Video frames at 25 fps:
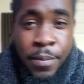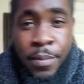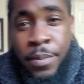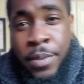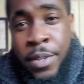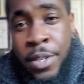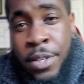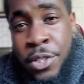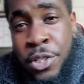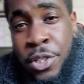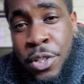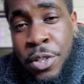
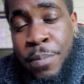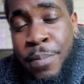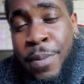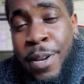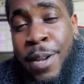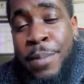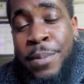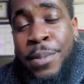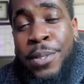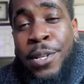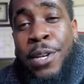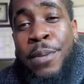It should have
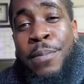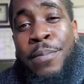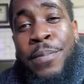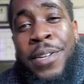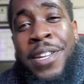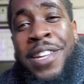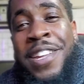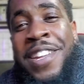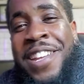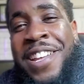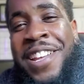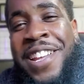popped up.
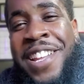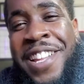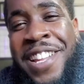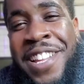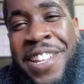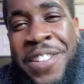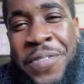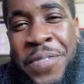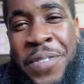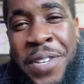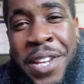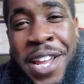
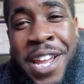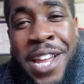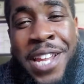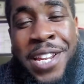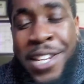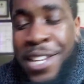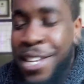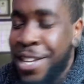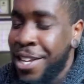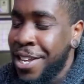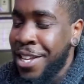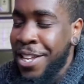If not,
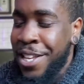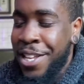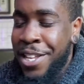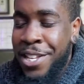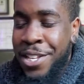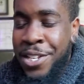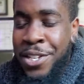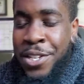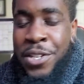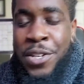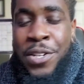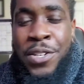
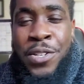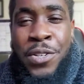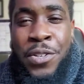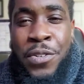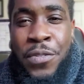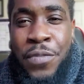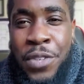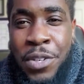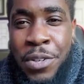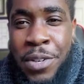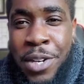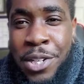you can
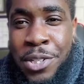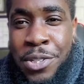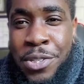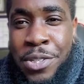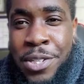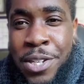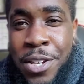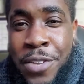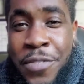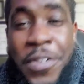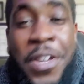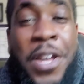figure it out
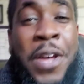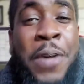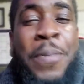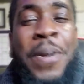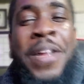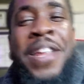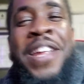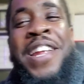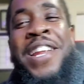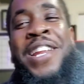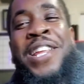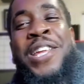yourself.
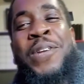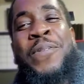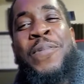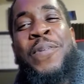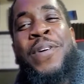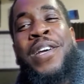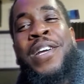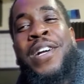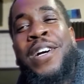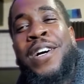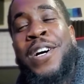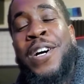But
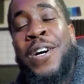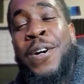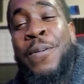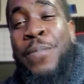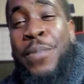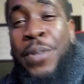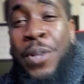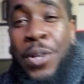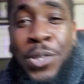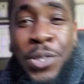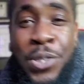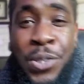anyway,
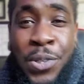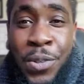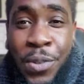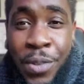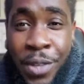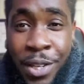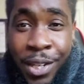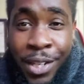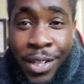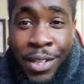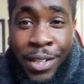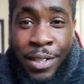also
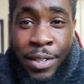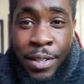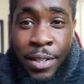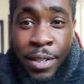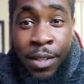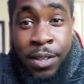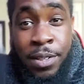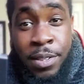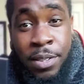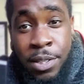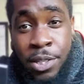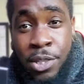in
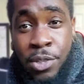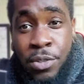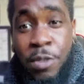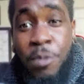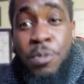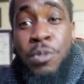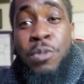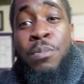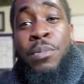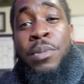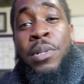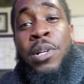the
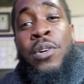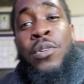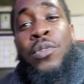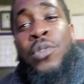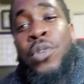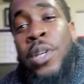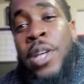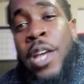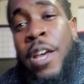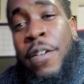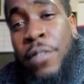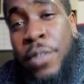description below, you
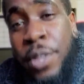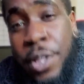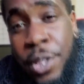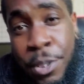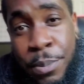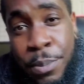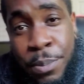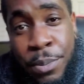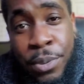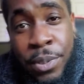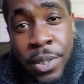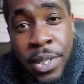can have
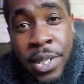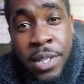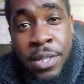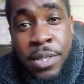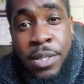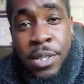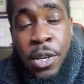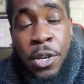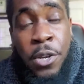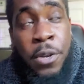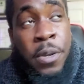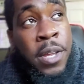clickable links.
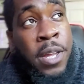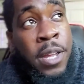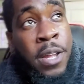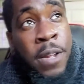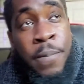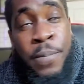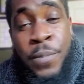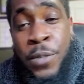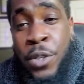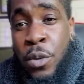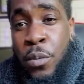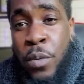So
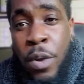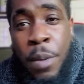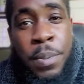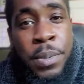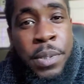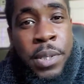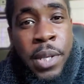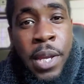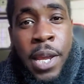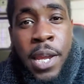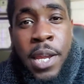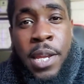your
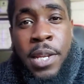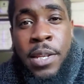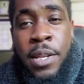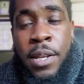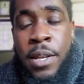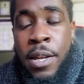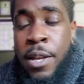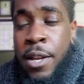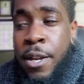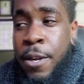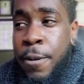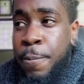website
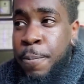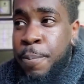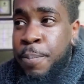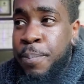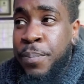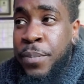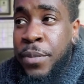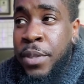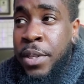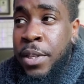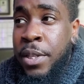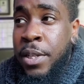
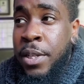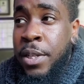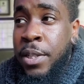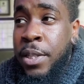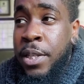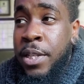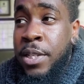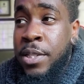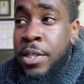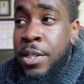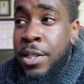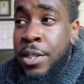
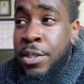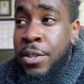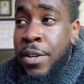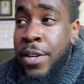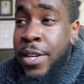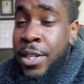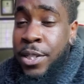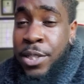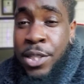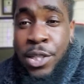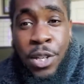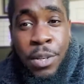links
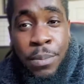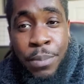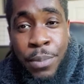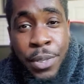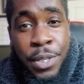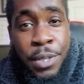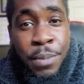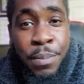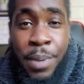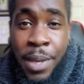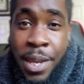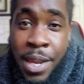directly to your
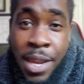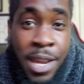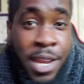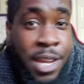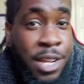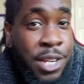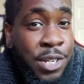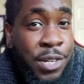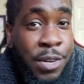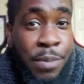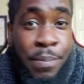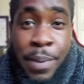booking
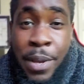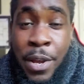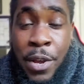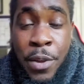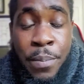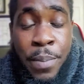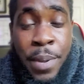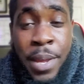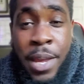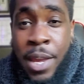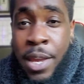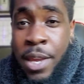page, your about
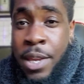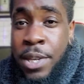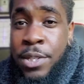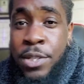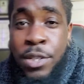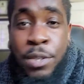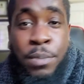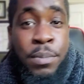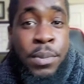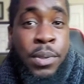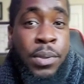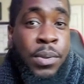page,
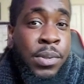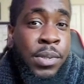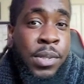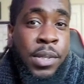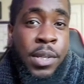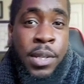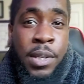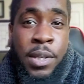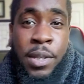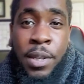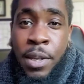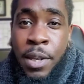your music.